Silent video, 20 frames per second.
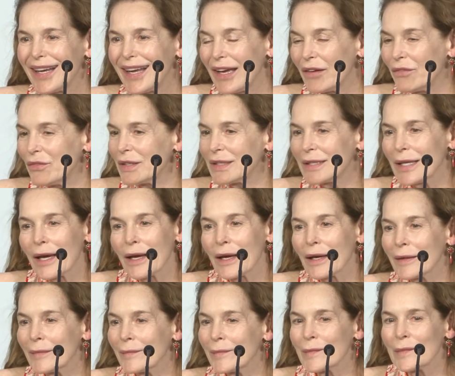Every
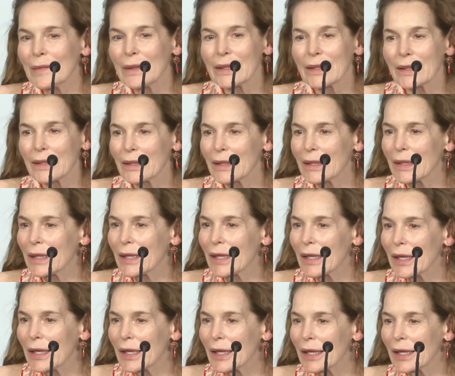time
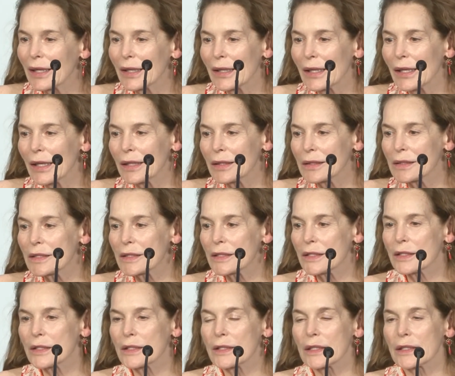
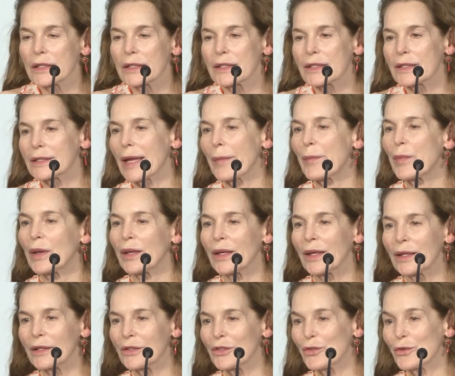is stepping
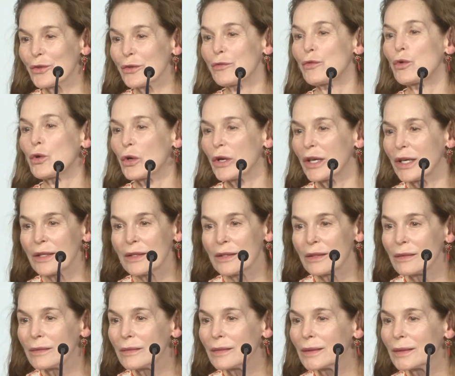into the void.
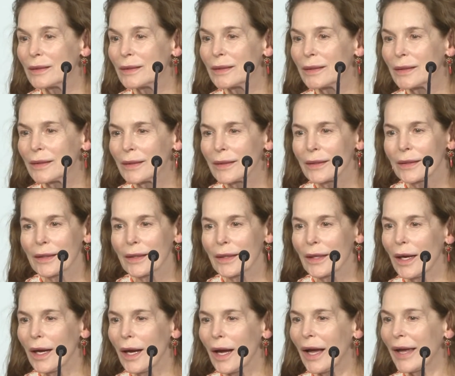
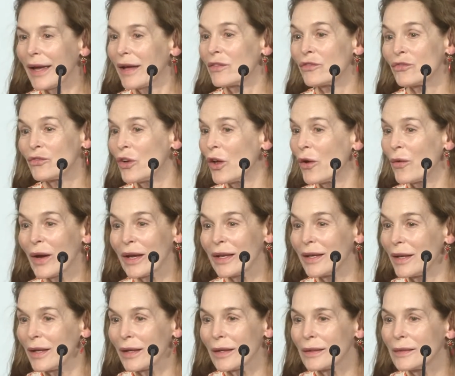I have no
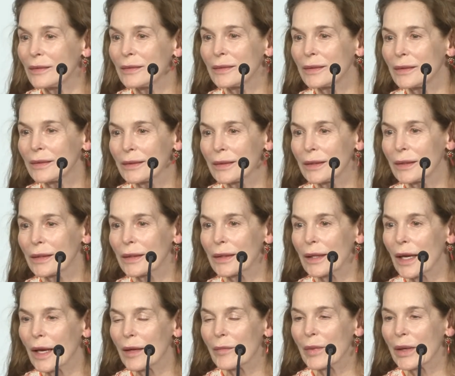idea.
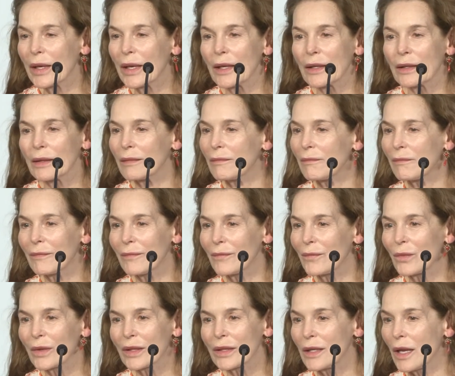I begin
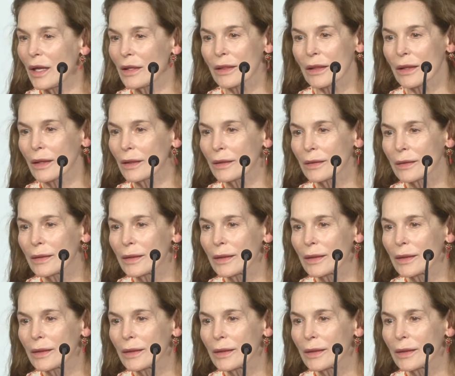with nothing.